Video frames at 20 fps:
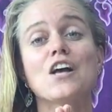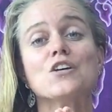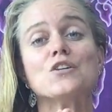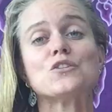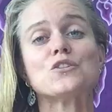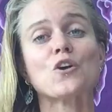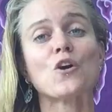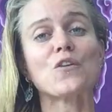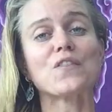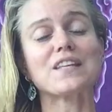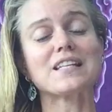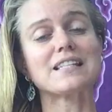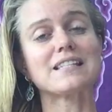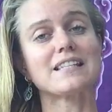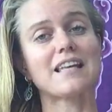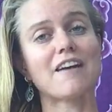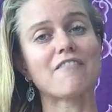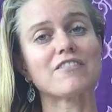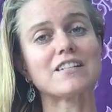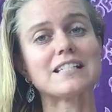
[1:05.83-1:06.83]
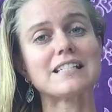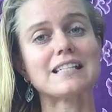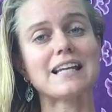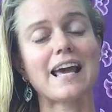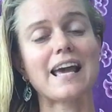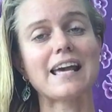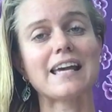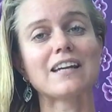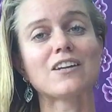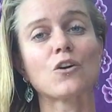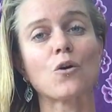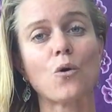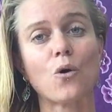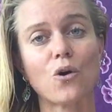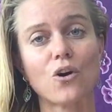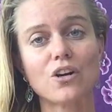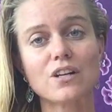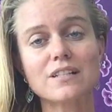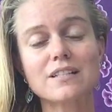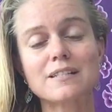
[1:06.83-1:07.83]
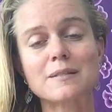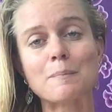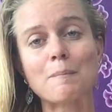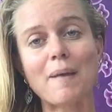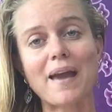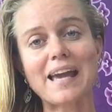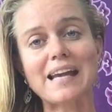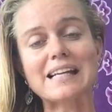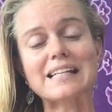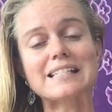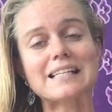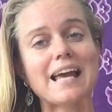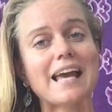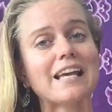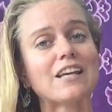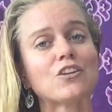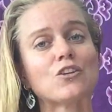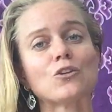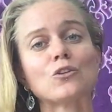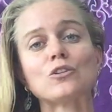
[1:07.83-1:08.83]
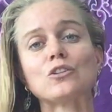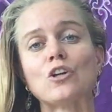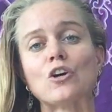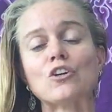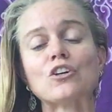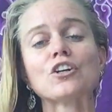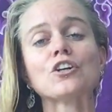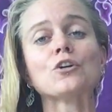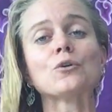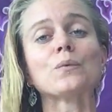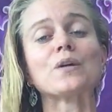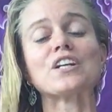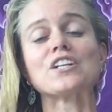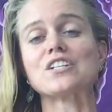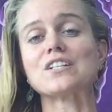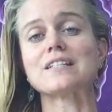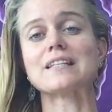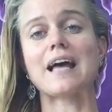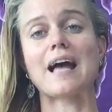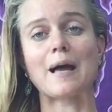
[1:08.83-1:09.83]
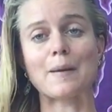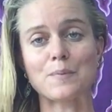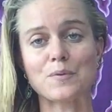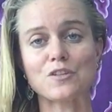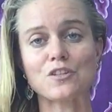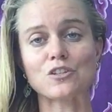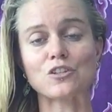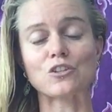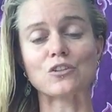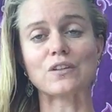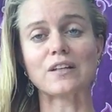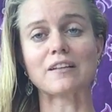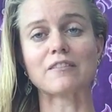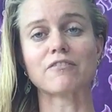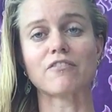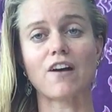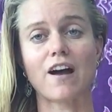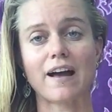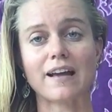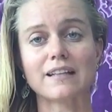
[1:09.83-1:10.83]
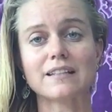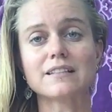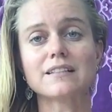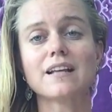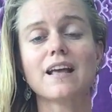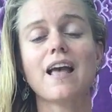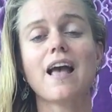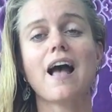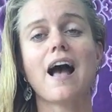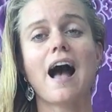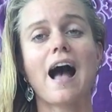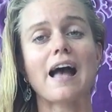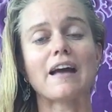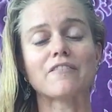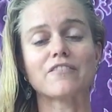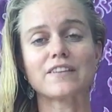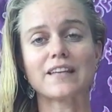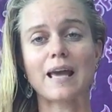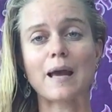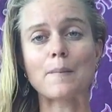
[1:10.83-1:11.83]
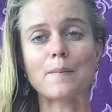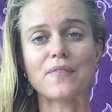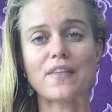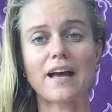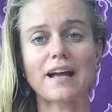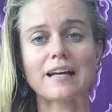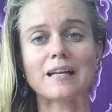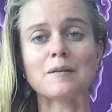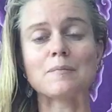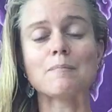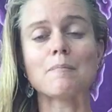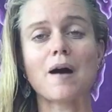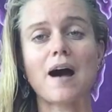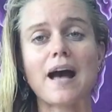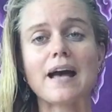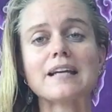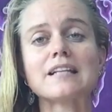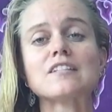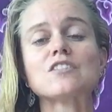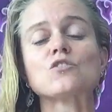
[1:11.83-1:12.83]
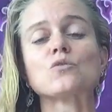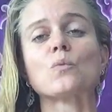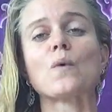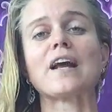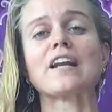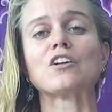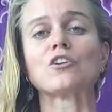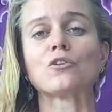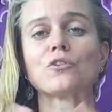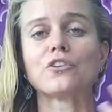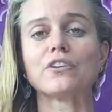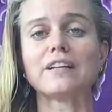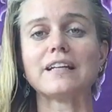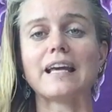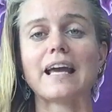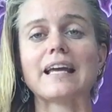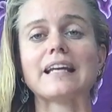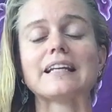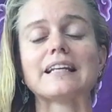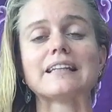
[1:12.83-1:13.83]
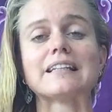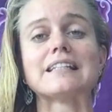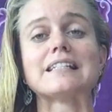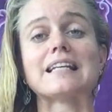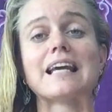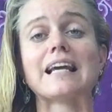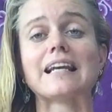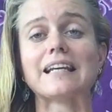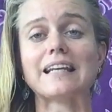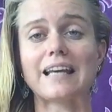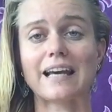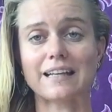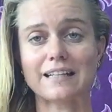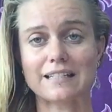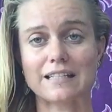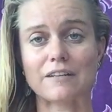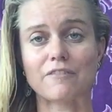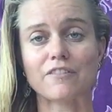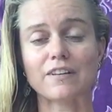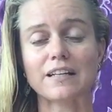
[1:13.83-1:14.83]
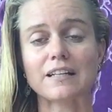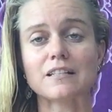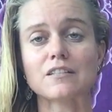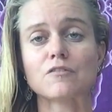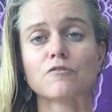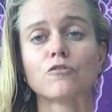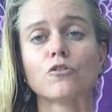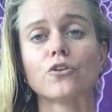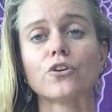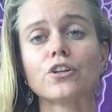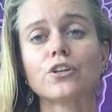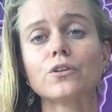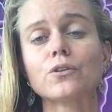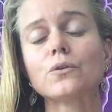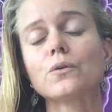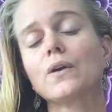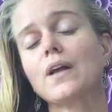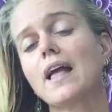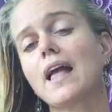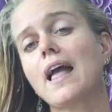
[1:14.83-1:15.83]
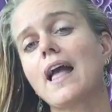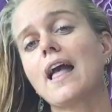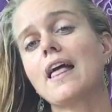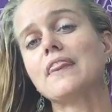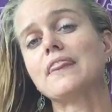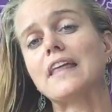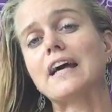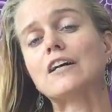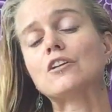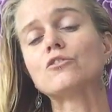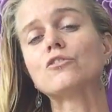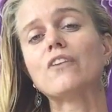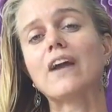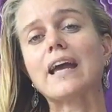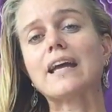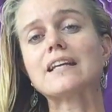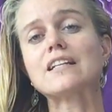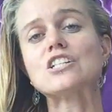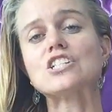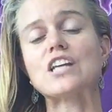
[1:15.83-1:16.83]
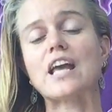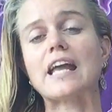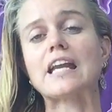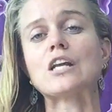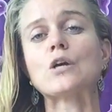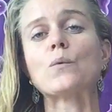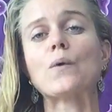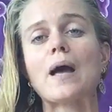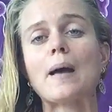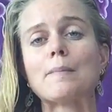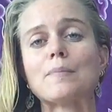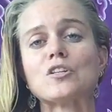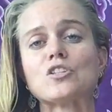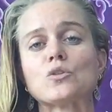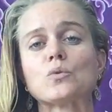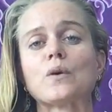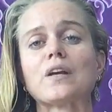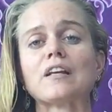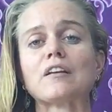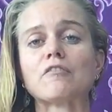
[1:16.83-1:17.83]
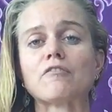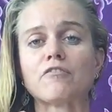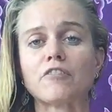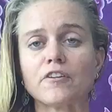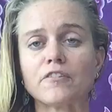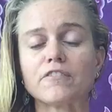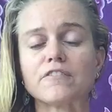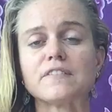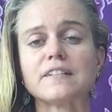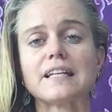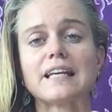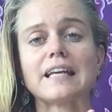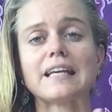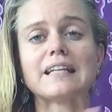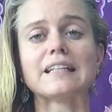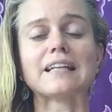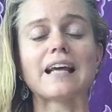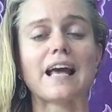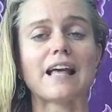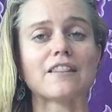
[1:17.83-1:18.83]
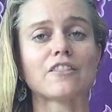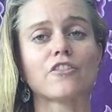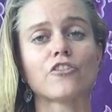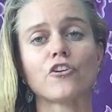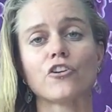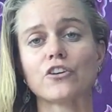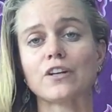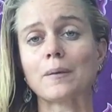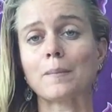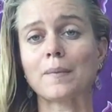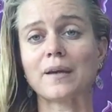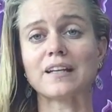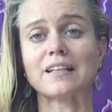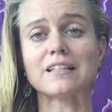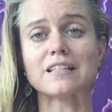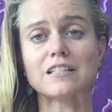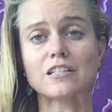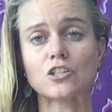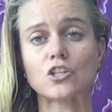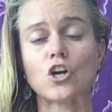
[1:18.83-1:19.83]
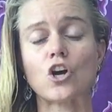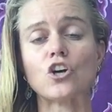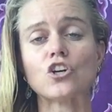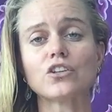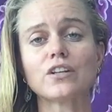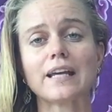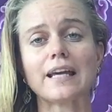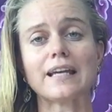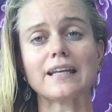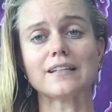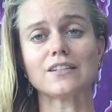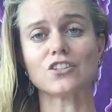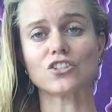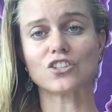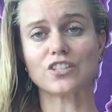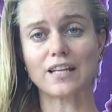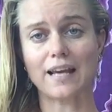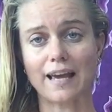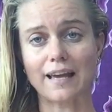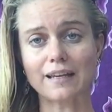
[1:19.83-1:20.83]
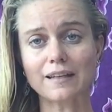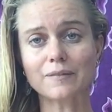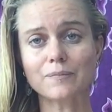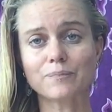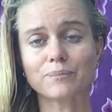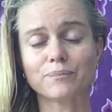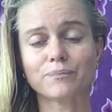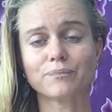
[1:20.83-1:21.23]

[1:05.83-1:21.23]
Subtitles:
So this 7-day course may take you longer, which is absolutely fine. I've kept that in mind when creating the daily activities for you. They'll range anywhere between 15 and 30 minutes long each day.